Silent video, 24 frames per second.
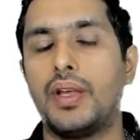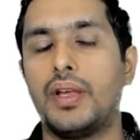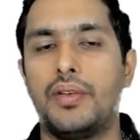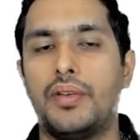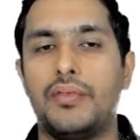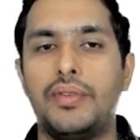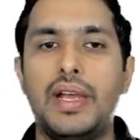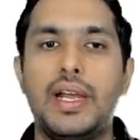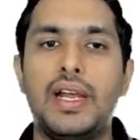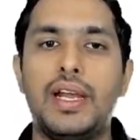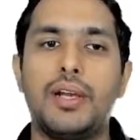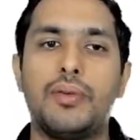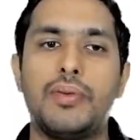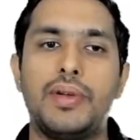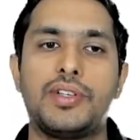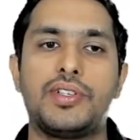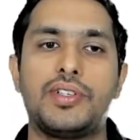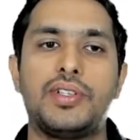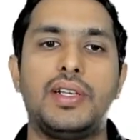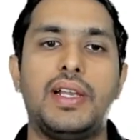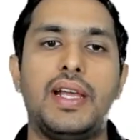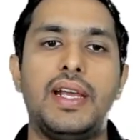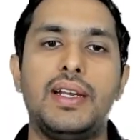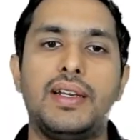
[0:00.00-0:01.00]
we had a
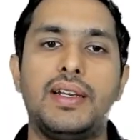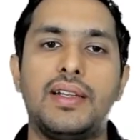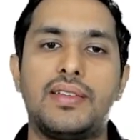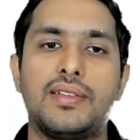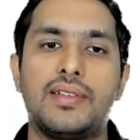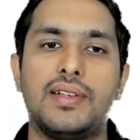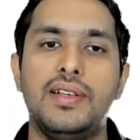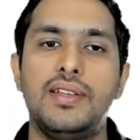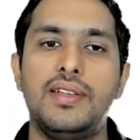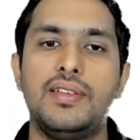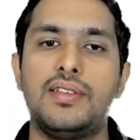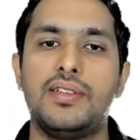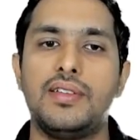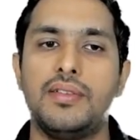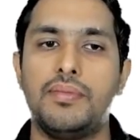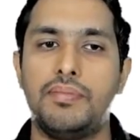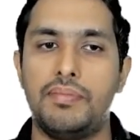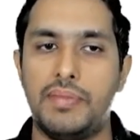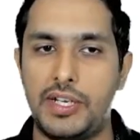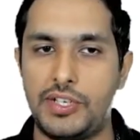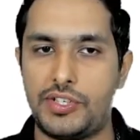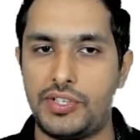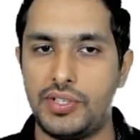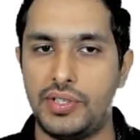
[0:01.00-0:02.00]
question like discuss
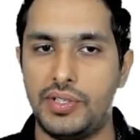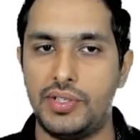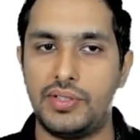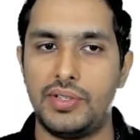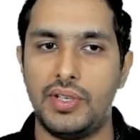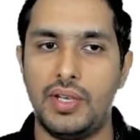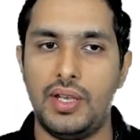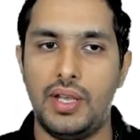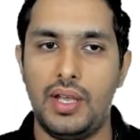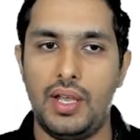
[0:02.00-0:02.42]
measures